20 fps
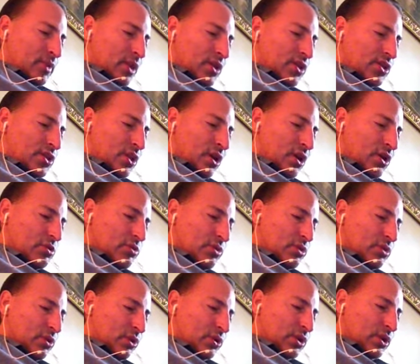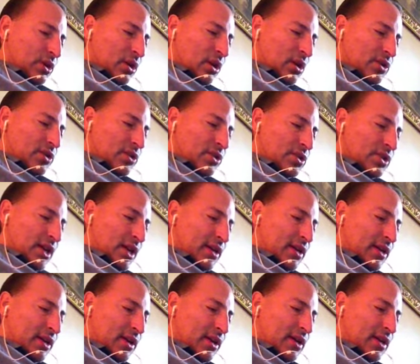stars with golden hearts, are
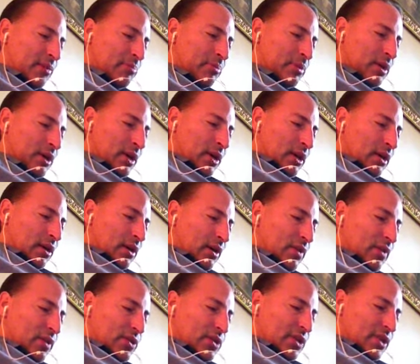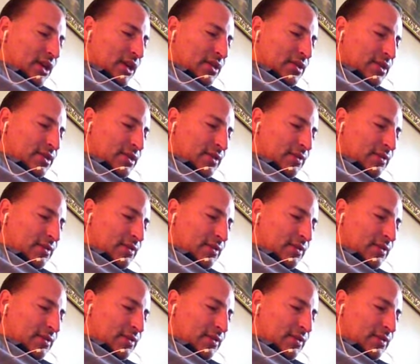standing high up on their stems